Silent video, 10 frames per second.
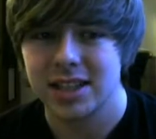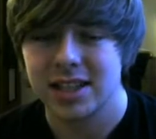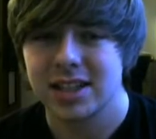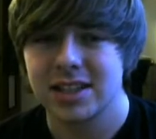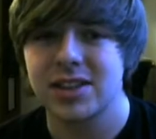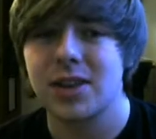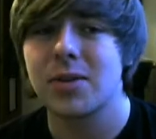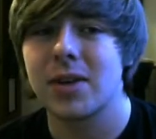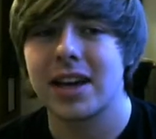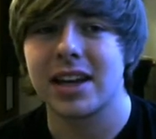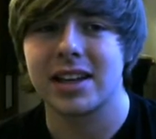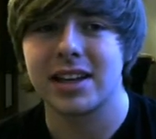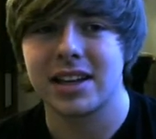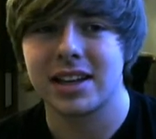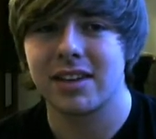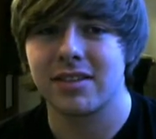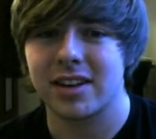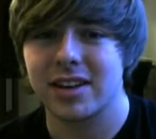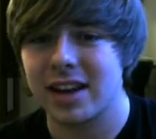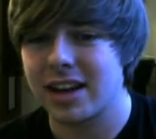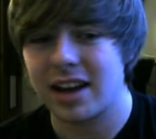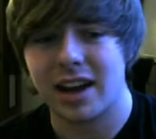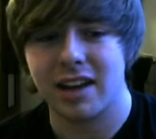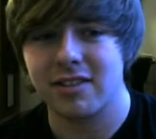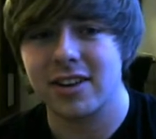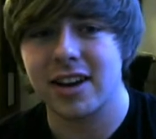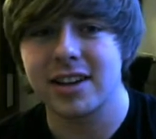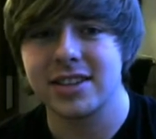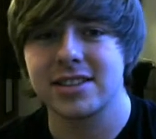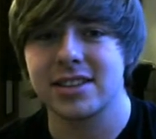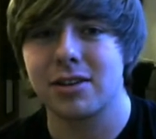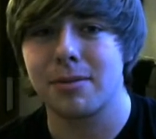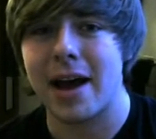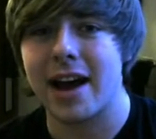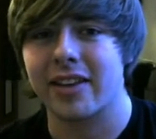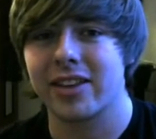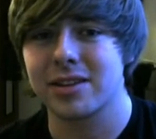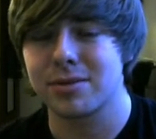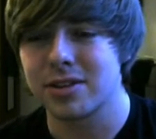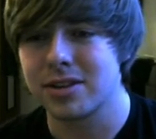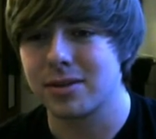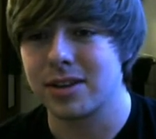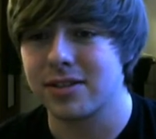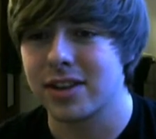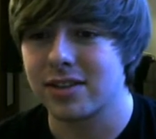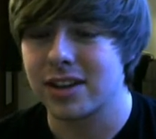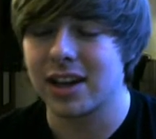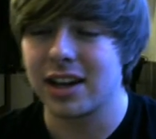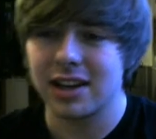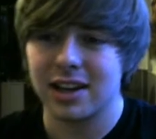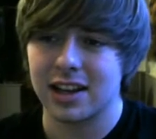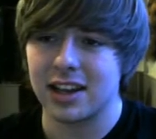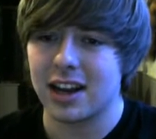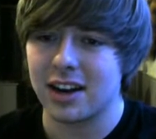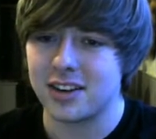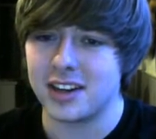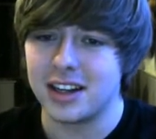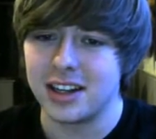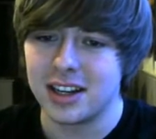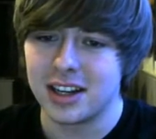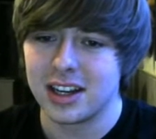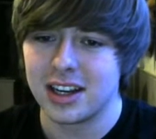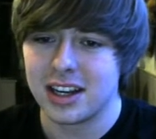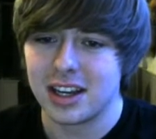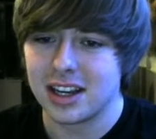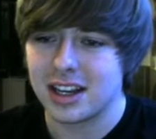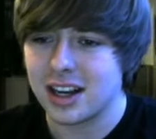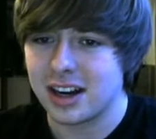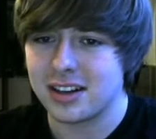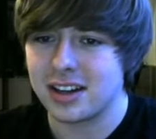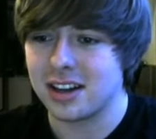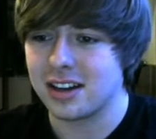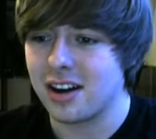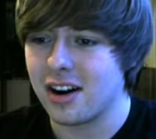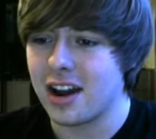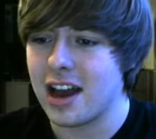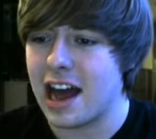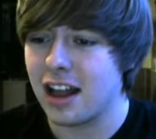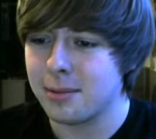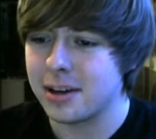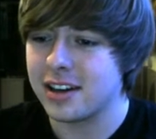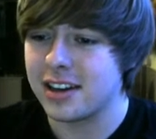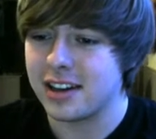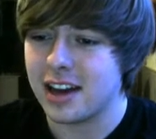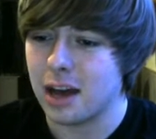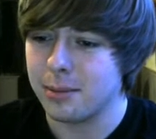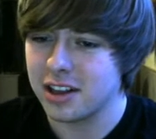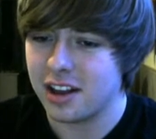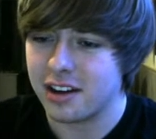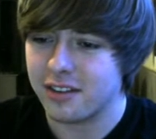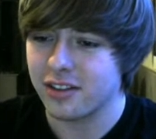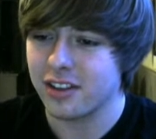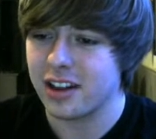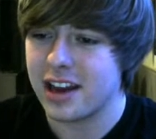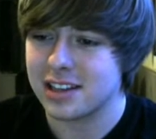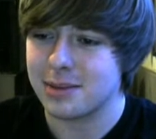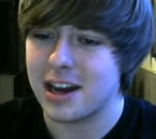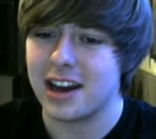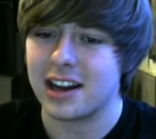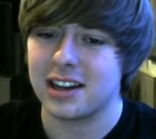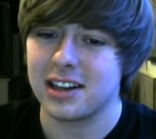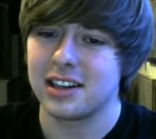There's no way I haven't gotten a single pack that's worth 25k. Guaranteed. Guarantee it. Alright, Alba luck for the last pack.